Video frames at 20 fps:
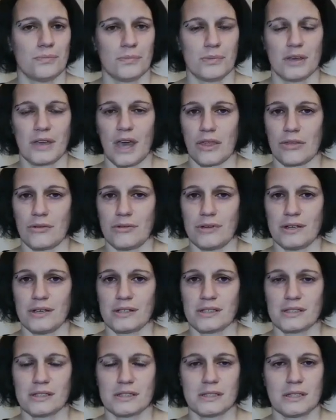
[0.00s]

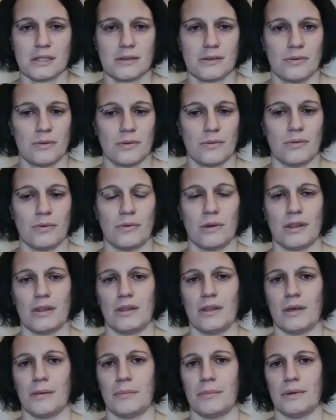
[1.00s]
gatherings, whether
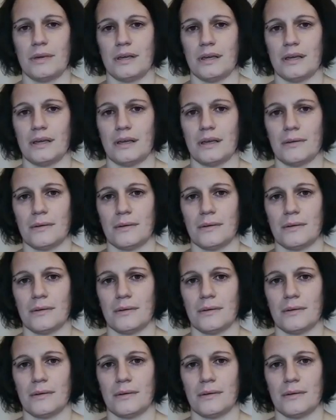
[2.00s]
that be